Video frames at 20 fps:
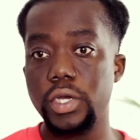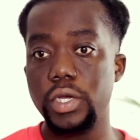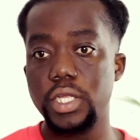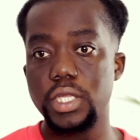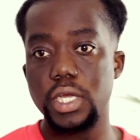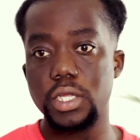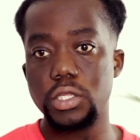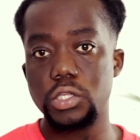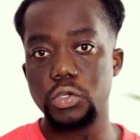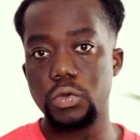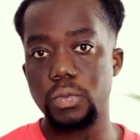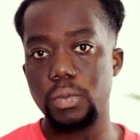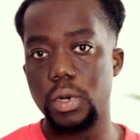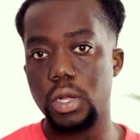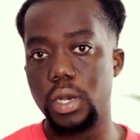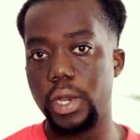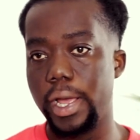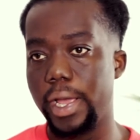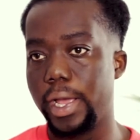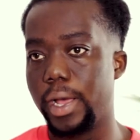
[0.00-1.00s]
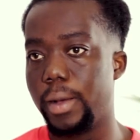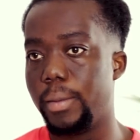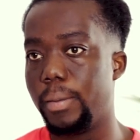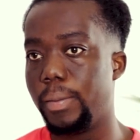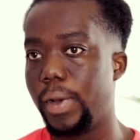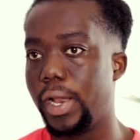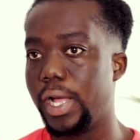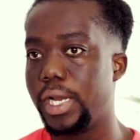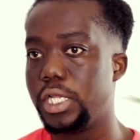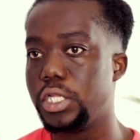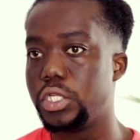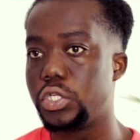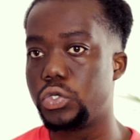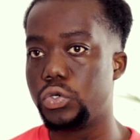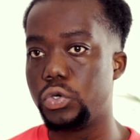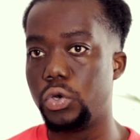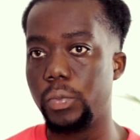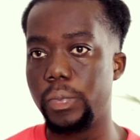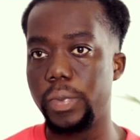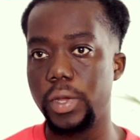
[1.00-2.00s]
it at some, but like I'm planning
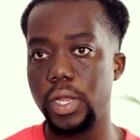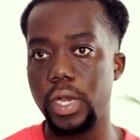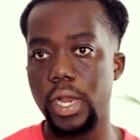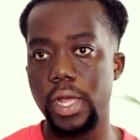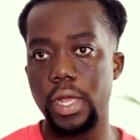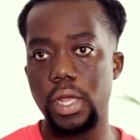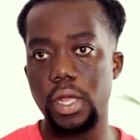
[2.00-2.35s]
to open